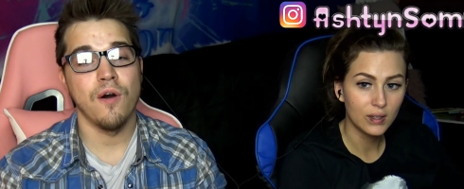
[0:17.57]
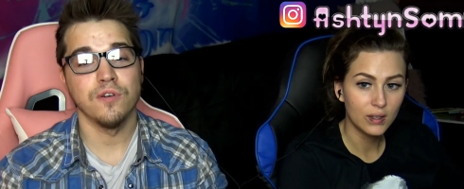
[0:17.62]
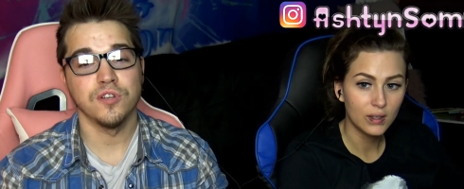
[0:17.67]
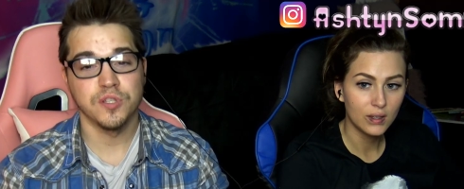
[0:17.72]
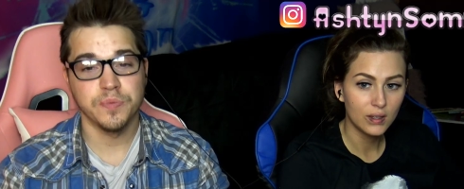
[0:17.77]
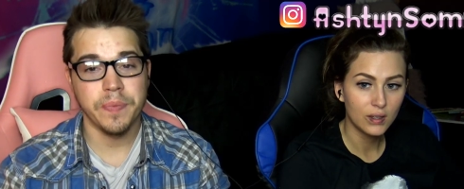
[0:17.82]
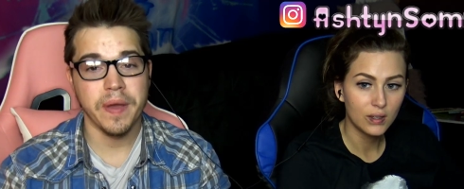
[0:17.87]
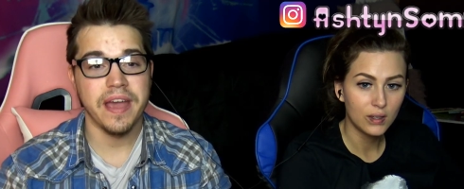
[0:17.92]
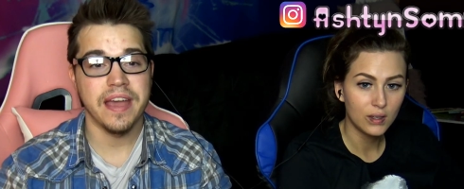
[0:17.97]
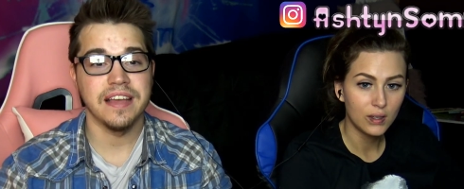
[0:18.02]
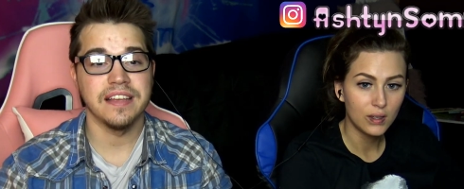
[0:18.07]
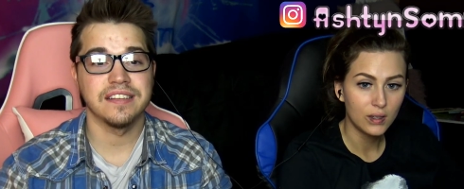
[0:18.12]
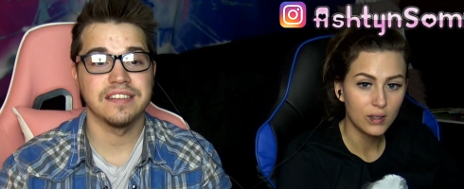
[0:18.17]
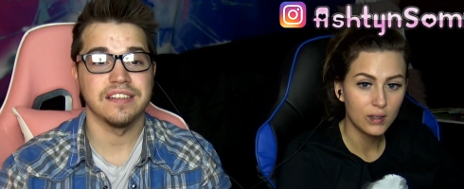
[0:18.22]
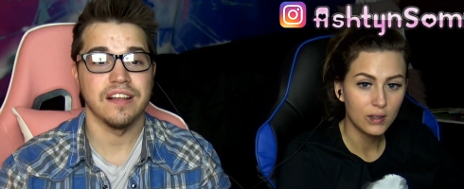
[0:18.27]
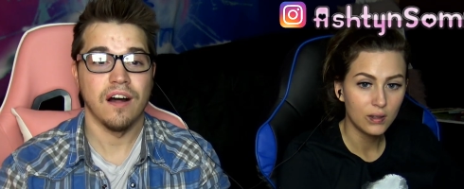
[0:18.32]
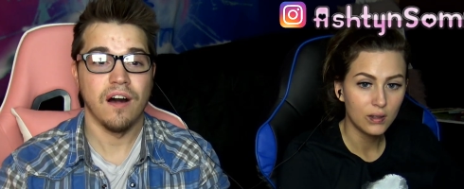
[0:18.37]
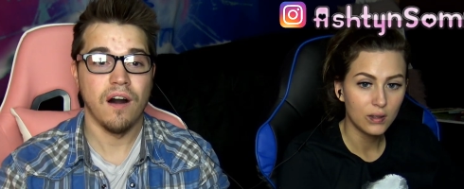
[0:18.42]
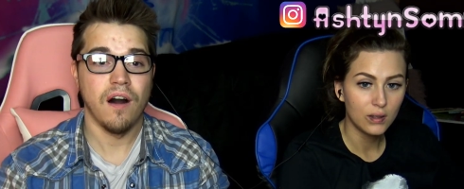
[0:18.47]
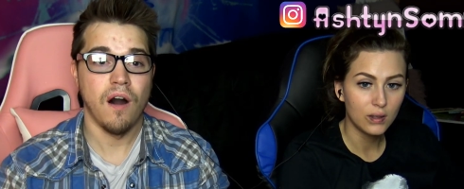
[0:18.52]
Speaker 1: space
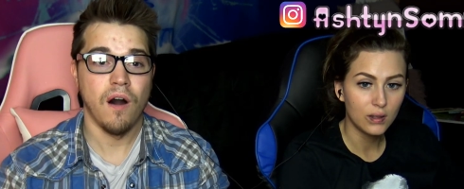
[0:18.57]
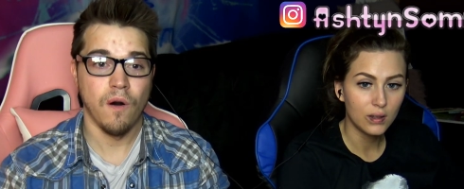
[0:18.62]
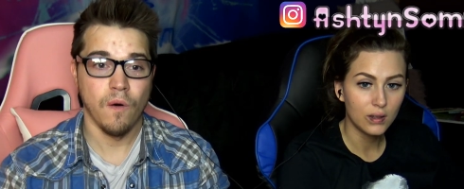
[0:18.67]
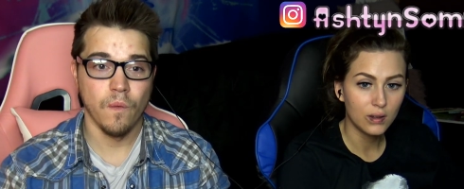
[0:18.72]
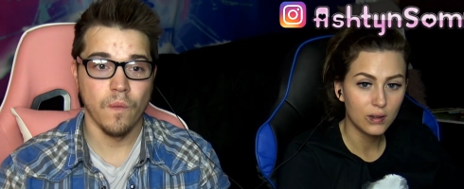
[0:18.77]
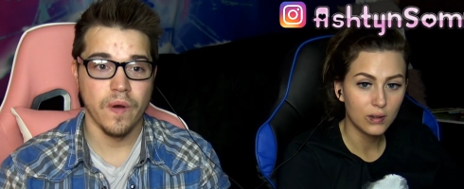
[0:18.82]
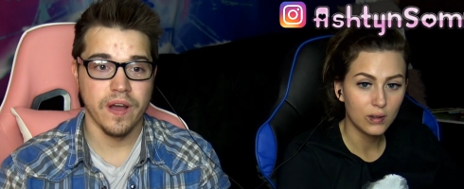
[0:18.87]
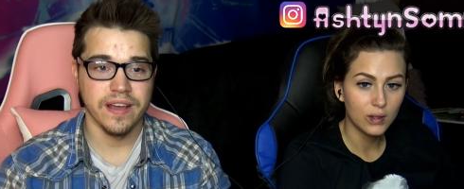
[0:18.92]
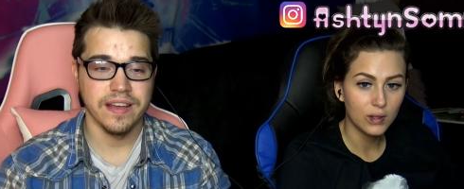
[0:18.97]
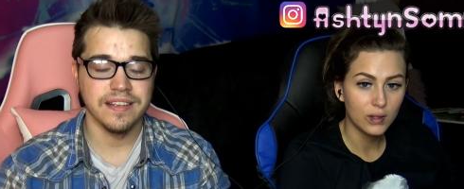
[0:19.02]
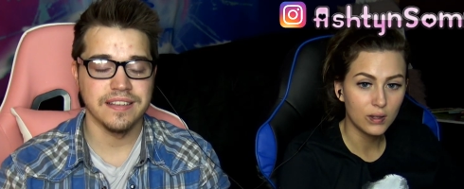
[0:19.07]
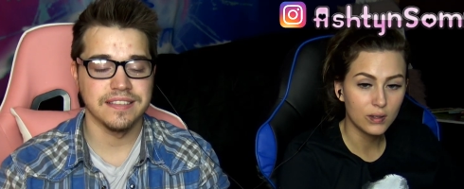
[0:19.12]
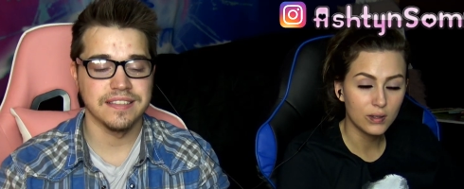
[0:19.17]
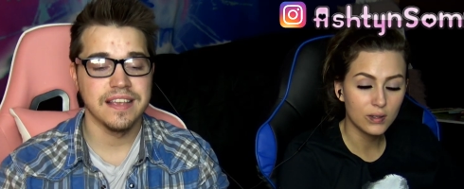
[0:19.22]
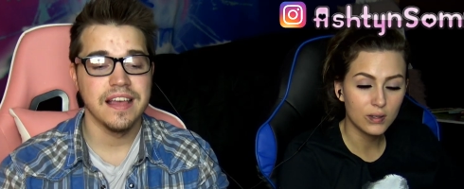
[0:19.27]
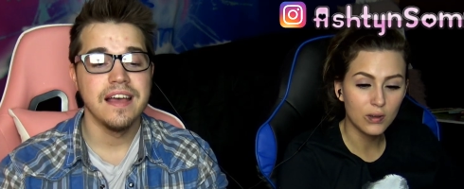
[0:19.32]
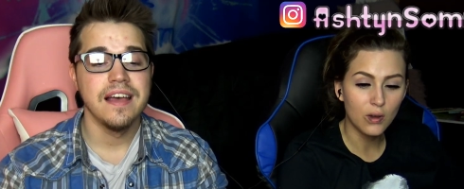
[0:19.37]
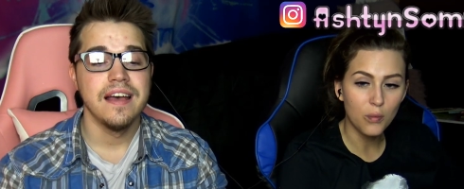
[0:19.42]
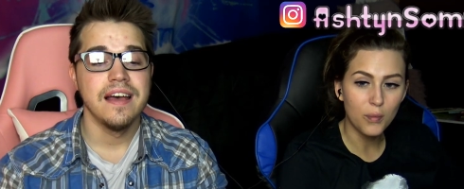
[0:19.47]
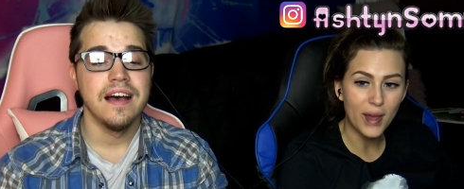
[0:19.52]
always.
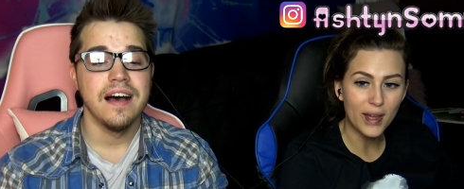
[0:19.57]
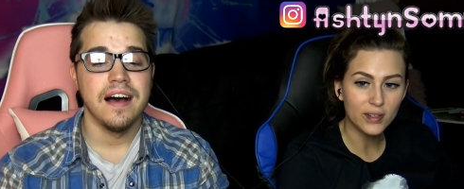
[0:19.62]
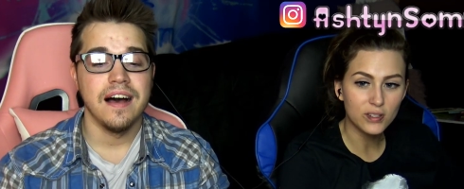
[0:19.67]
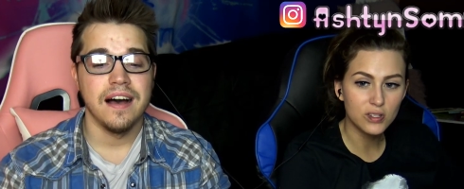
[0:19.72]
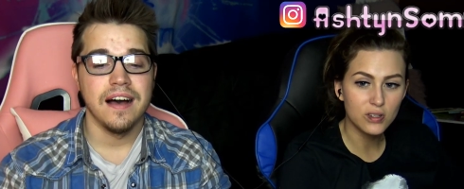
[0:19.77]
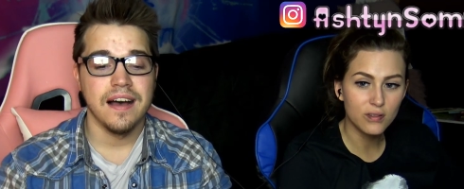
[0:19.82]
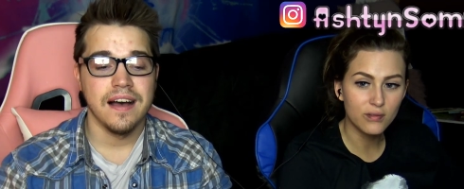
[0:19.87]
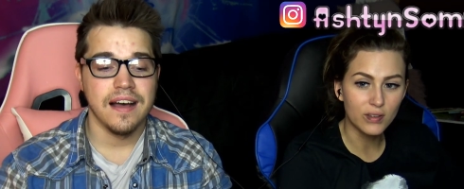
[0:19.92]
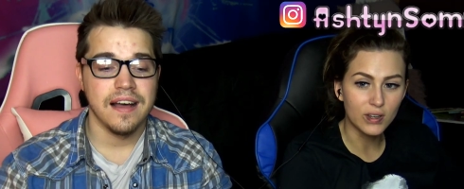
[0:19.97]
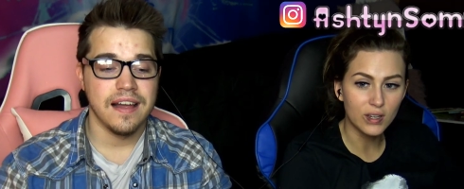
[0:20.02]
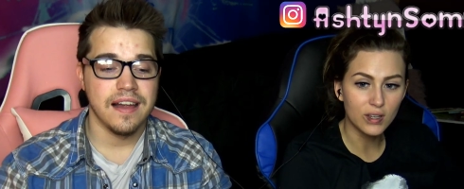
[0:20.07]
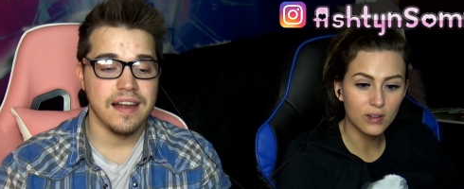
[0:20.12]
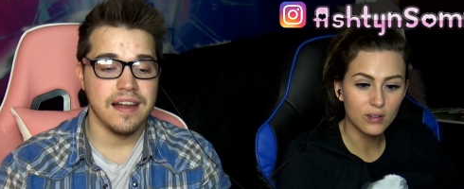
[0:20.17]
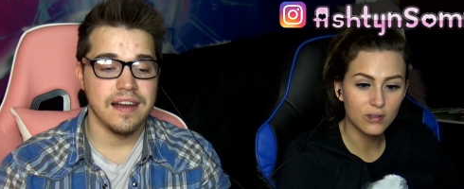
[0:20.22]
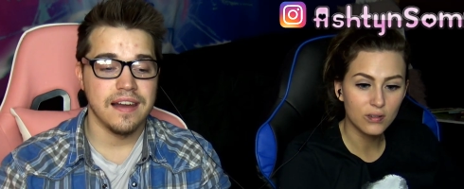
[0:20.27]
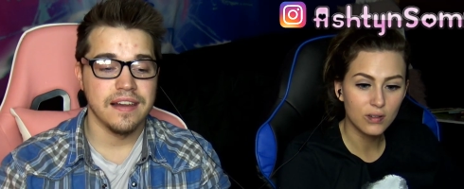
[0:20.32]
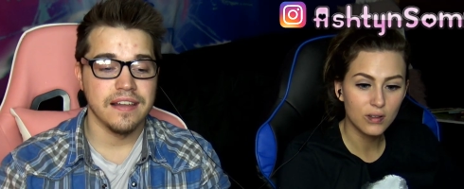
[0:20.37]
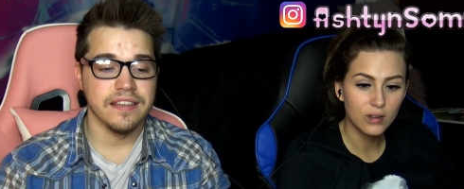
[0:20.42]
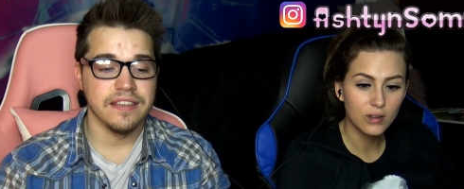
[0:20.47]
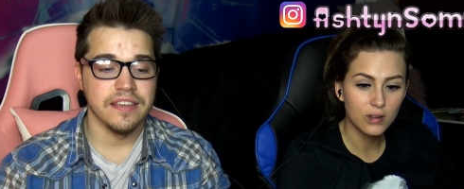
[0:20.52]
Speaker 2: Go back to the video.
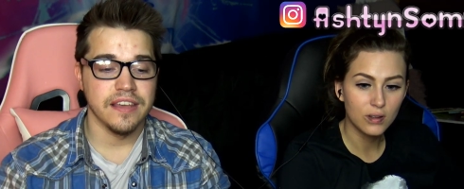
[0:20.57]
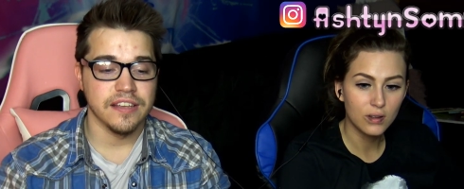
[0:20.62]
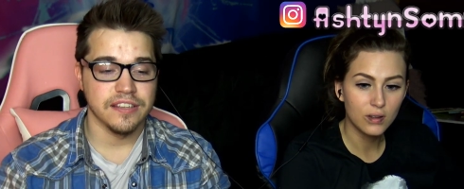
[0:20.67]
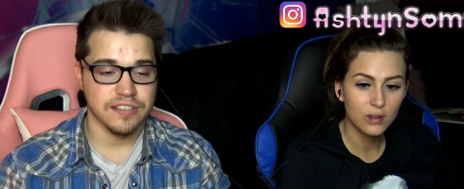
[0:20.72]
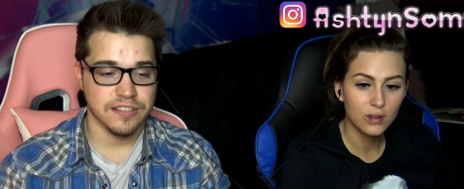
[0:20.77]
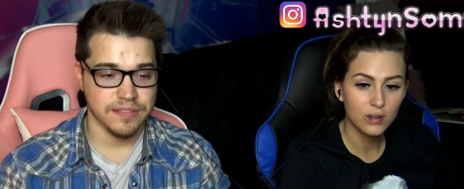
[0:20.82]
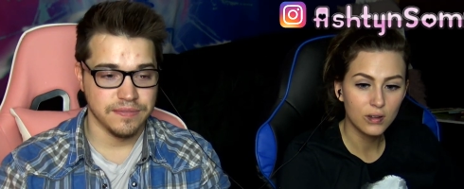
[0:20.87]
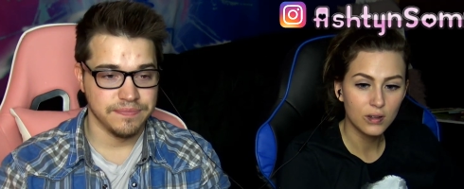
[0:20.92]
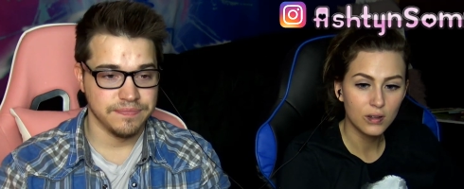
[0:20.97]
Speaker 1: Yes.